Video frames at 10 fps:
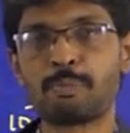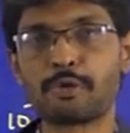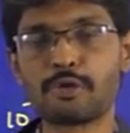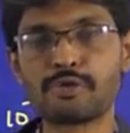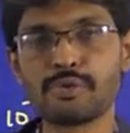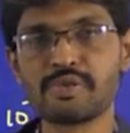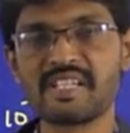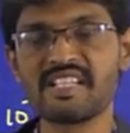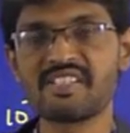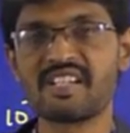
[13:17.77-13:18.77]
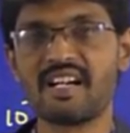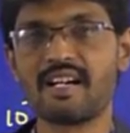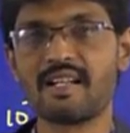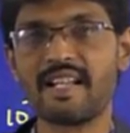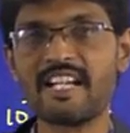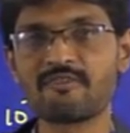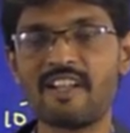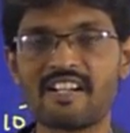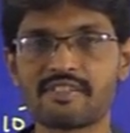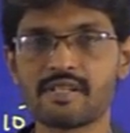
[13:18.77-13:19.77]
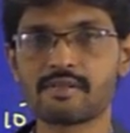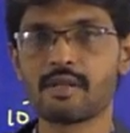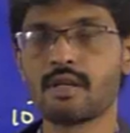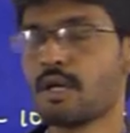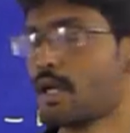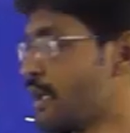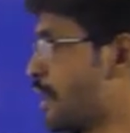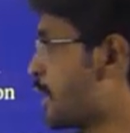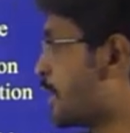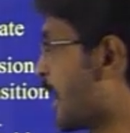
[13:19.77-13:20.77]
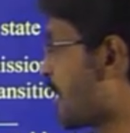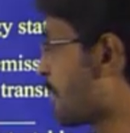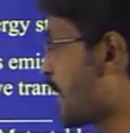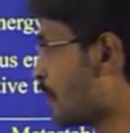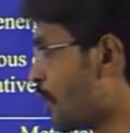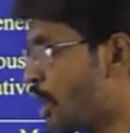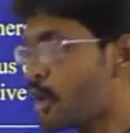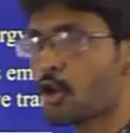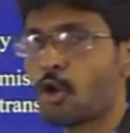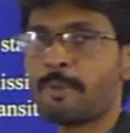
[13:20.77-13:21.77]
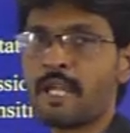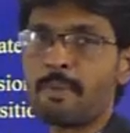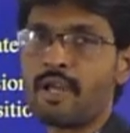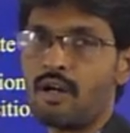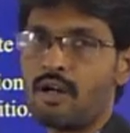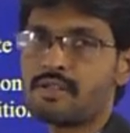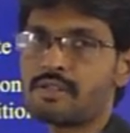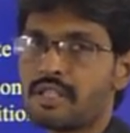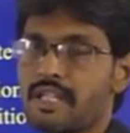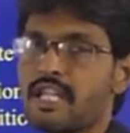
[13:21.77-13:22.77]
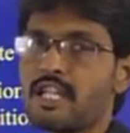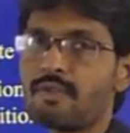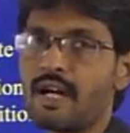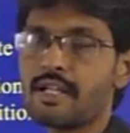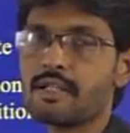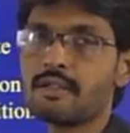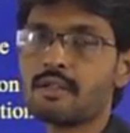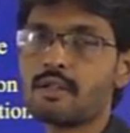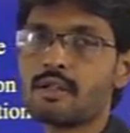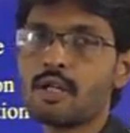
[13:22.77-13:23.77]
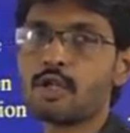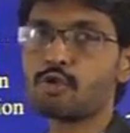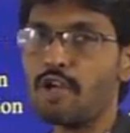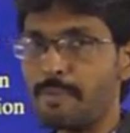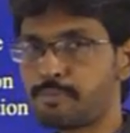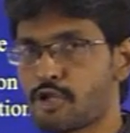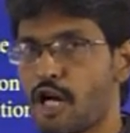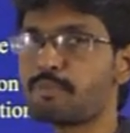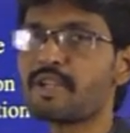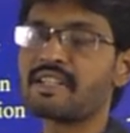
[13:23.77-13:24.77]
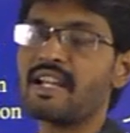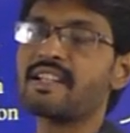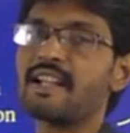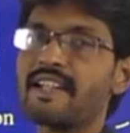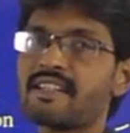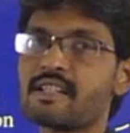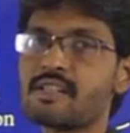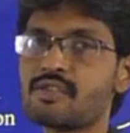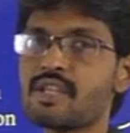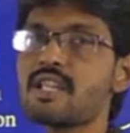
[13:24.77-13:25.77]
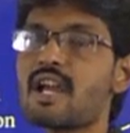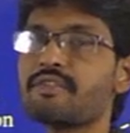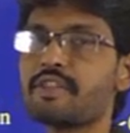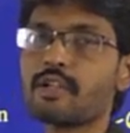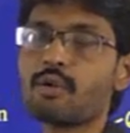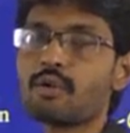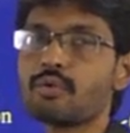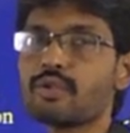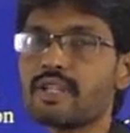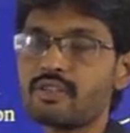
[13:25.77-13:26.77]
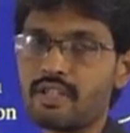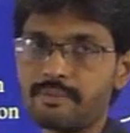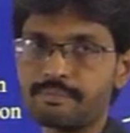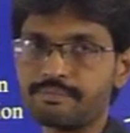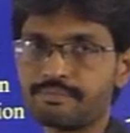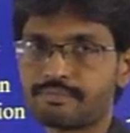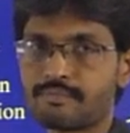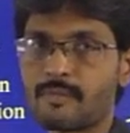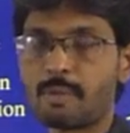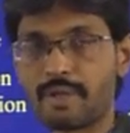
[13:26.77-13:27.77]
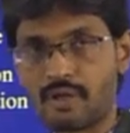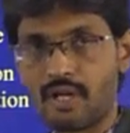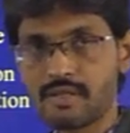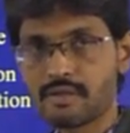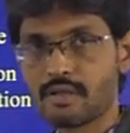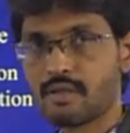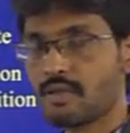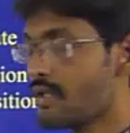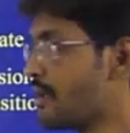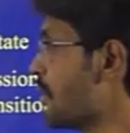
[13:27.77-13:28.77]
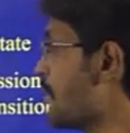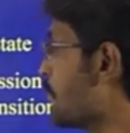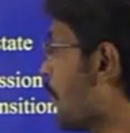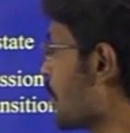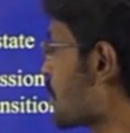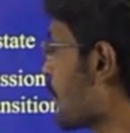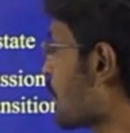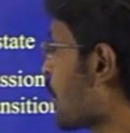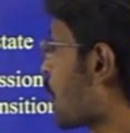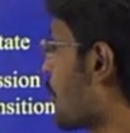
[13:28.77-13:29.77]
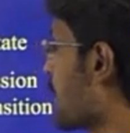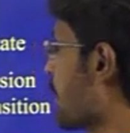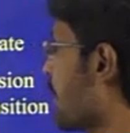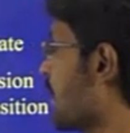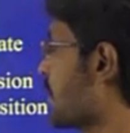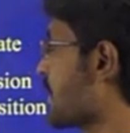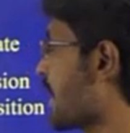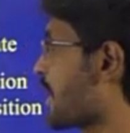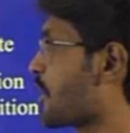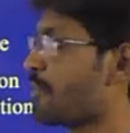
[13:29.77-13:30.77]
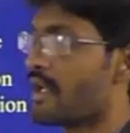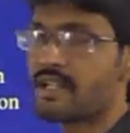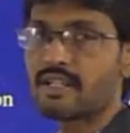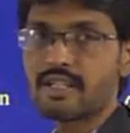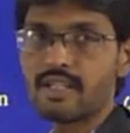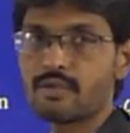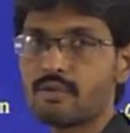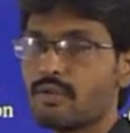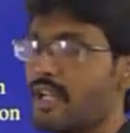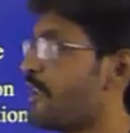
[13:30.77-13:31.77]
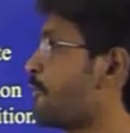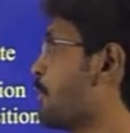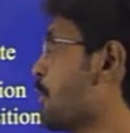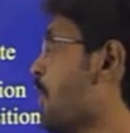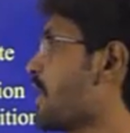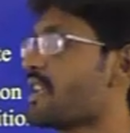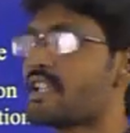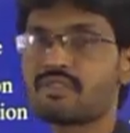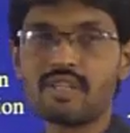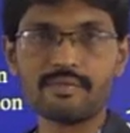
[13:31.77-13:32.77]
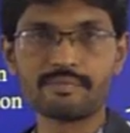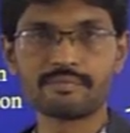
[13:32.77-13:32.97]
produces light flashes, there will be no chromium ions in E1 to absorb the light energy, and they go to E3 because most of the chromium ions are accumulated in E2 and few are in E3,